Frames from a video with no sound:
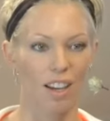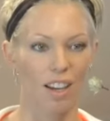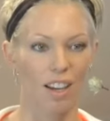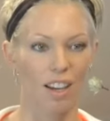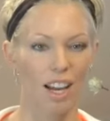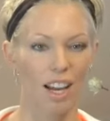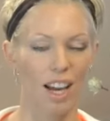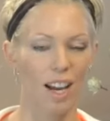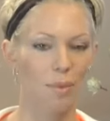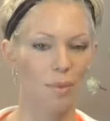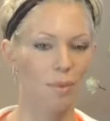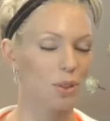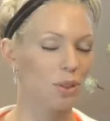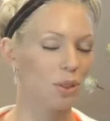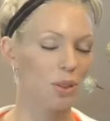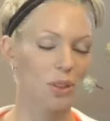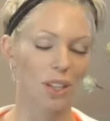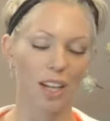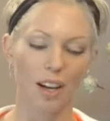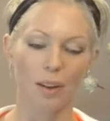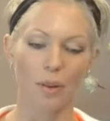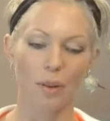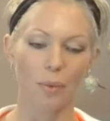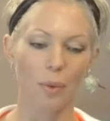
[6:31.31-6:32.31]

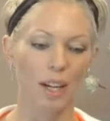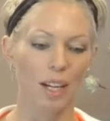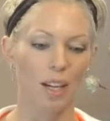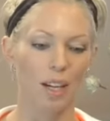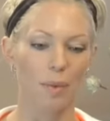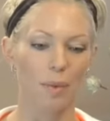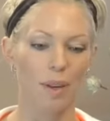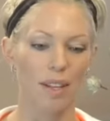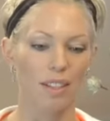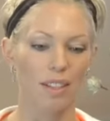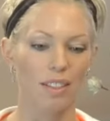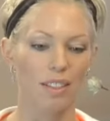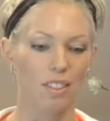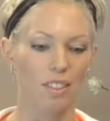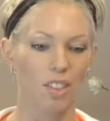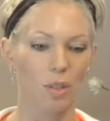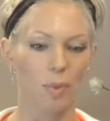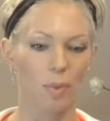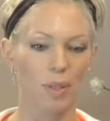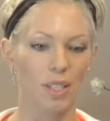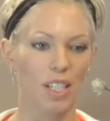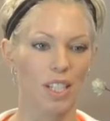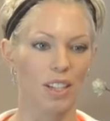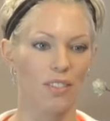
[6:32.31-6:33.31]
Absolutely, I would recommend
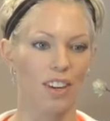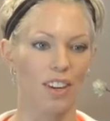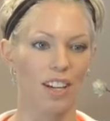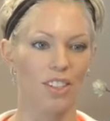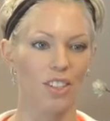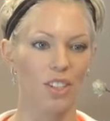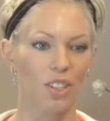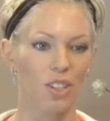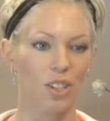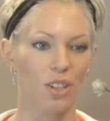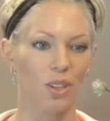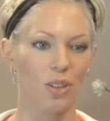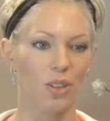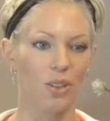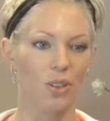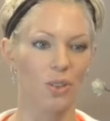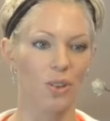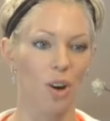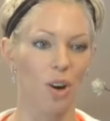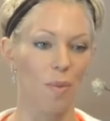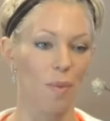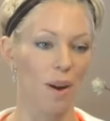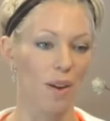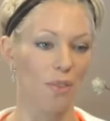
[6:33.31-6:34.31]
Super Steve Edge to
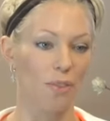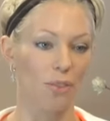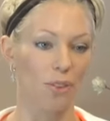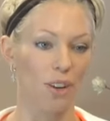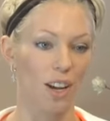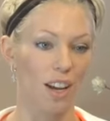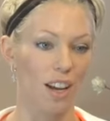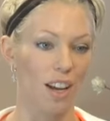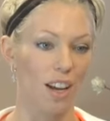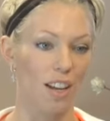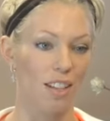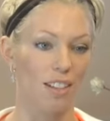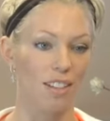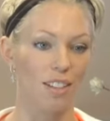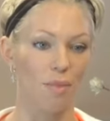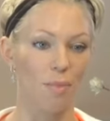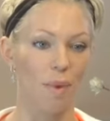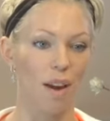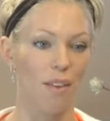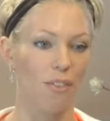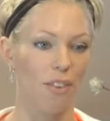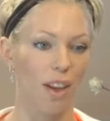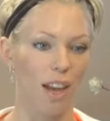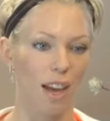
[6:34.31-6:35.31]
all my friends,
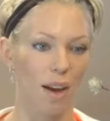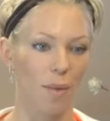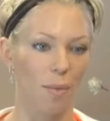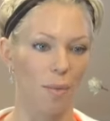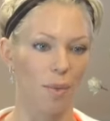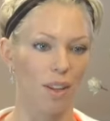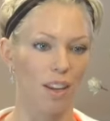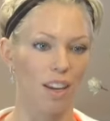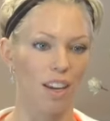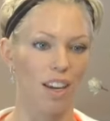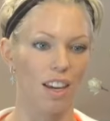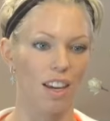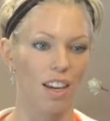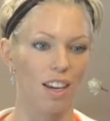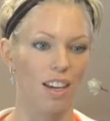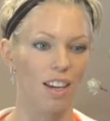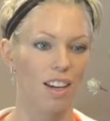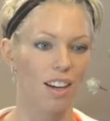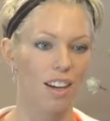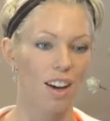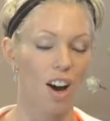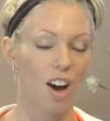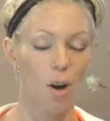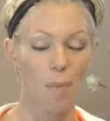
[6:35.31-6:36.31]
my family,
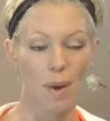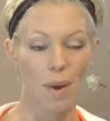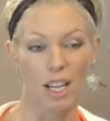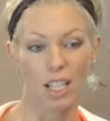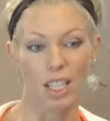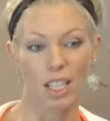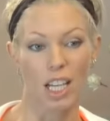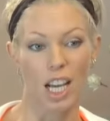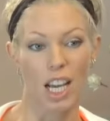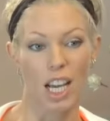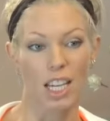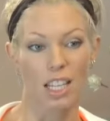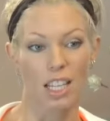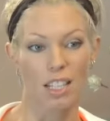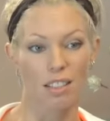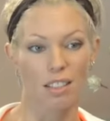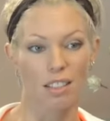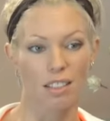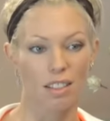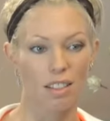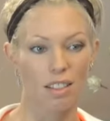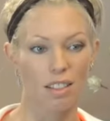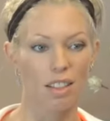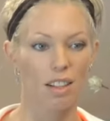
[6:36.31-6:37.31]
all my
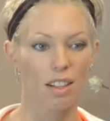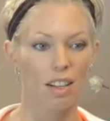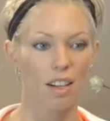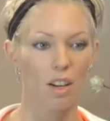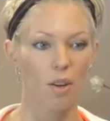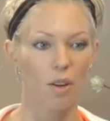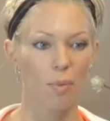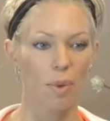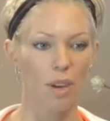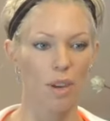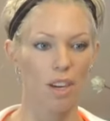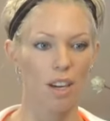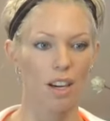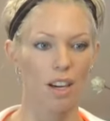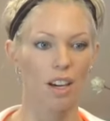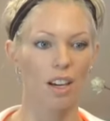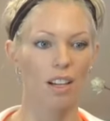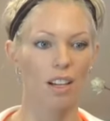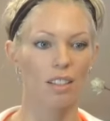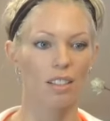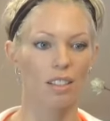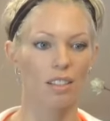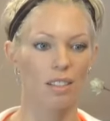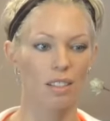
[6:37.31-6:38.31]
clients,
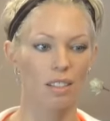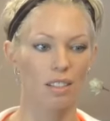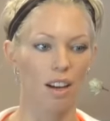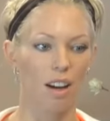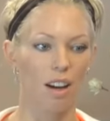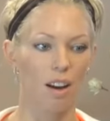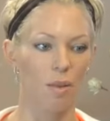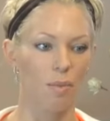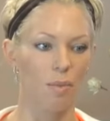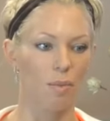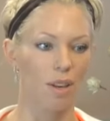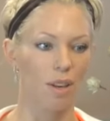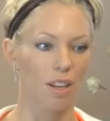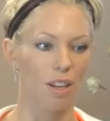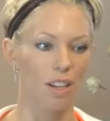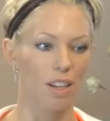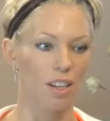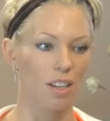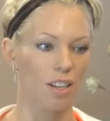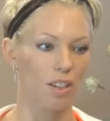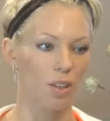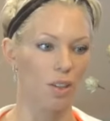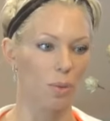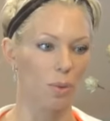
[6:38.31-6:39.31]
because
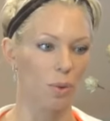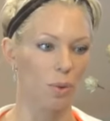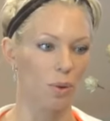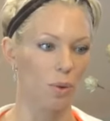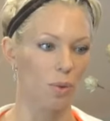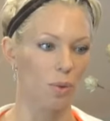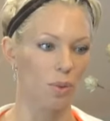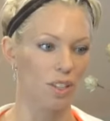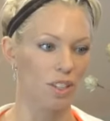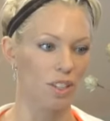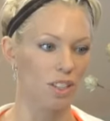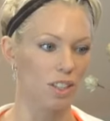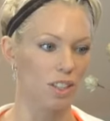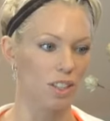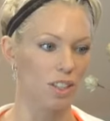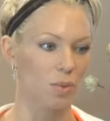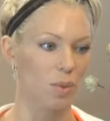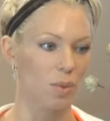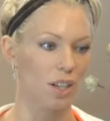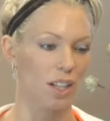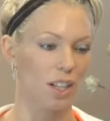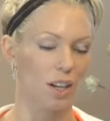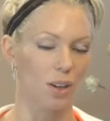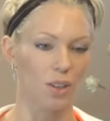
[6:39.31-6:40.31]
we're only as good as
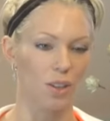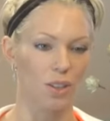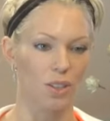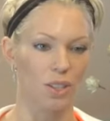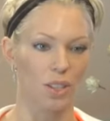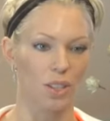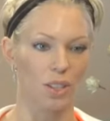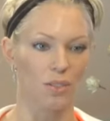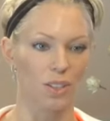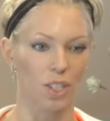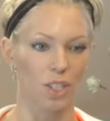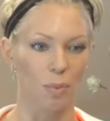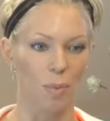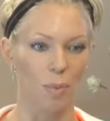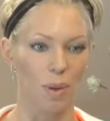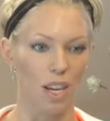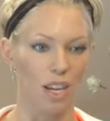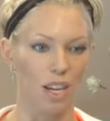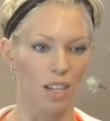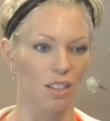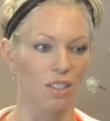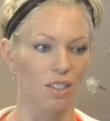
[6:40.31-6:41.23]
we allow ourselves to be.